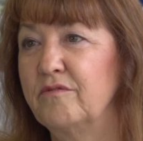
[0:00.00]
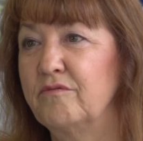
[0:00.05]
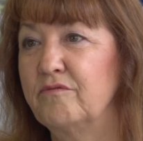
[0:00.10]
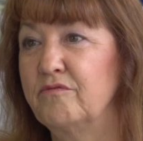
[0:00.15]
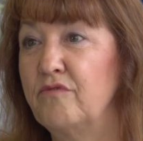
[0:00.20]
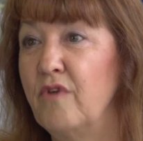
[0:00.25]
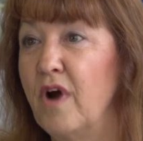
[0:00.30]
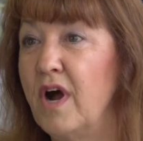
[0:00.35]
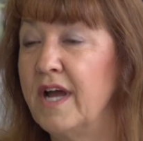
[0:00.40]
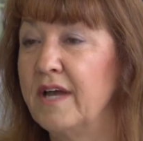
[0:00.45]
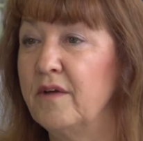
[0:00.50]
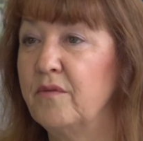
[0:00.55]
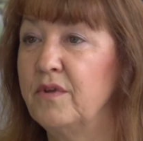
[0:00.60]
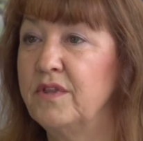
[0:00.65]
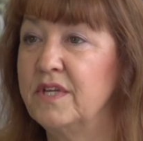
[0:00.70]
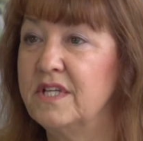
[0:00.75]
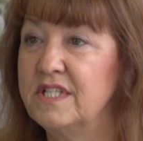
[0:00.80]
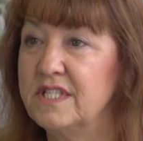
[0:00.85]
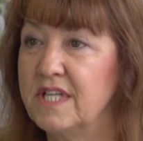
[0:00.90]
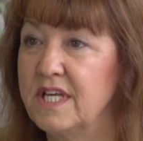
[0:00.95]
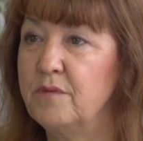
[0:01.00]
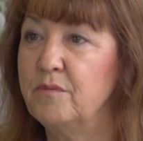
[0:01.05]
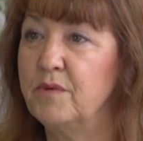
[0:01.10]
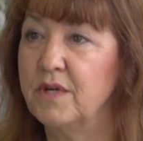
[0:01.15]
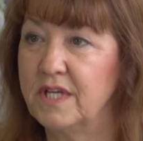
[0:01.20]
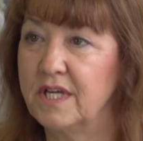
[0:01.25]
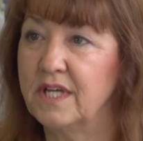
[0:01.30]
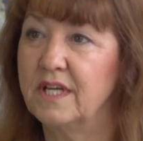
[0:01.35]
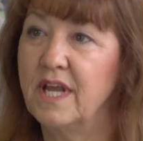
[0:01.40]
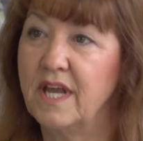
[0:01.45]
write with a
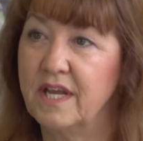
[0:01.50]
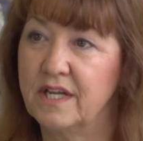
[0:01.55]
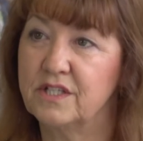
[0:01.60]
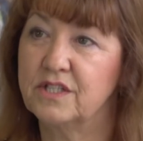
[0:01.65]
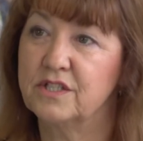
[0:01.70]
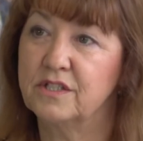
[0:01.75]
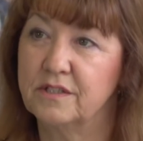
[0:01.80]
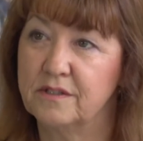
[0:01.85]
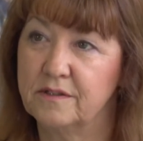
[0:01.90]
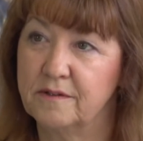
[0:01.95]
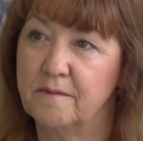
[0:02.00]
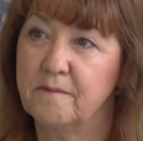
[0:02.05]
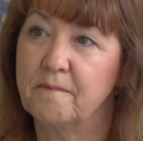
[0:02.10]
deeper connection.